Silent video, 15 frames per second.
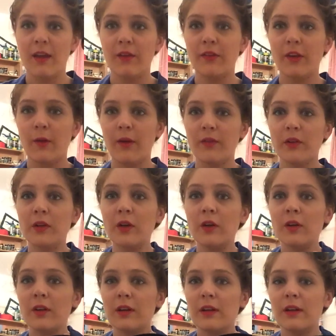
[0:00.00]
So I've
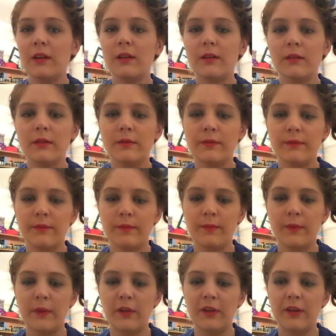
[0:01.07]
got,
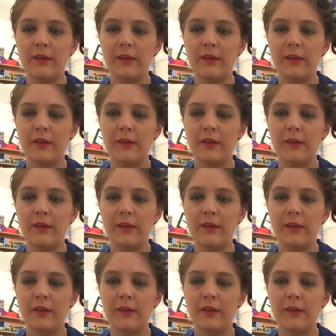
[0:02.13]
as you